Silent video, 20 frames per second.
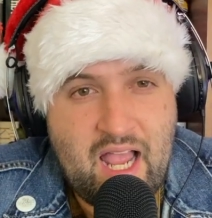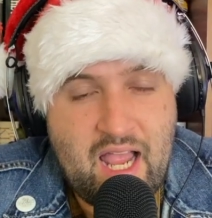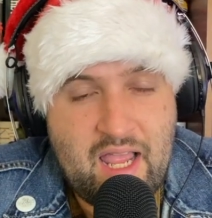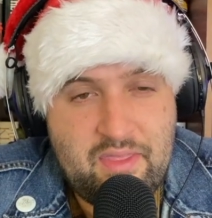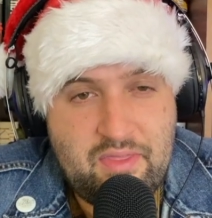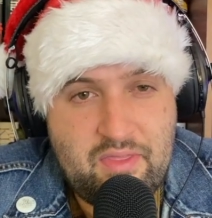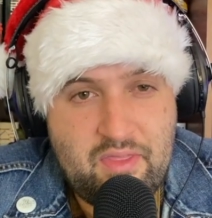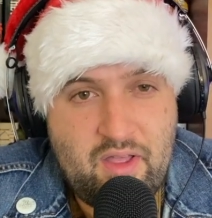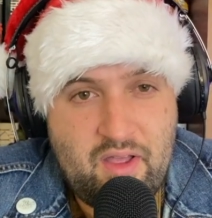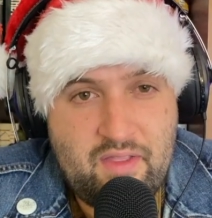
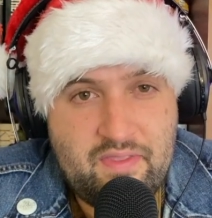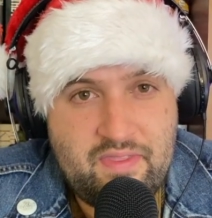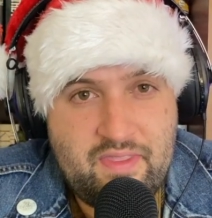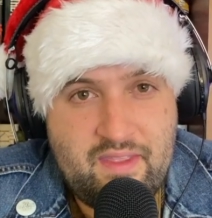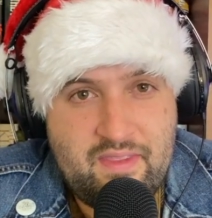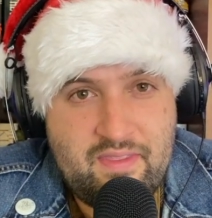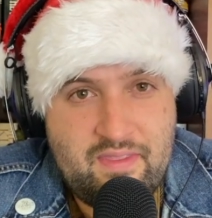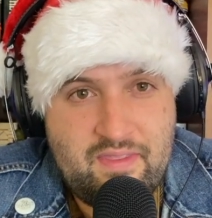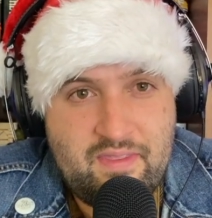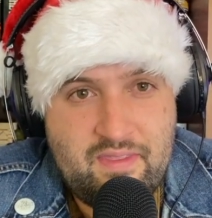I thought
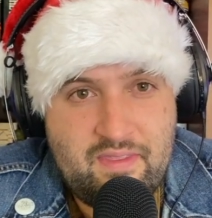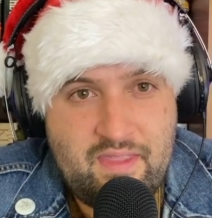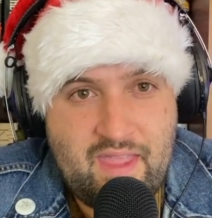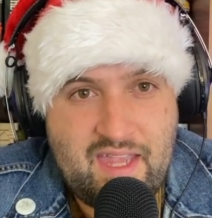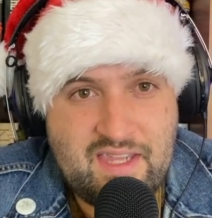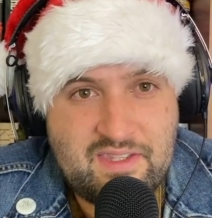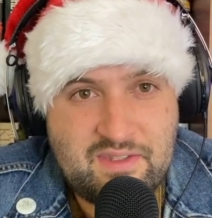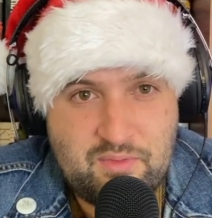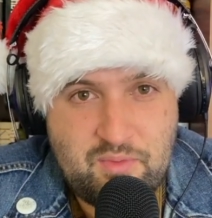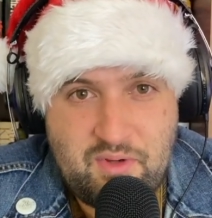that
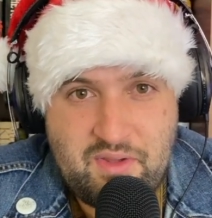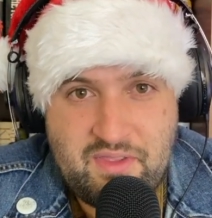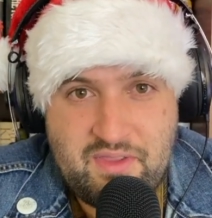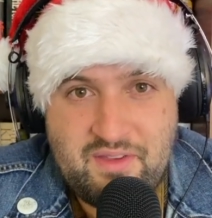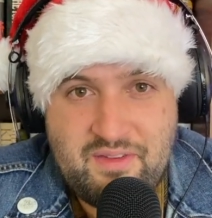that's what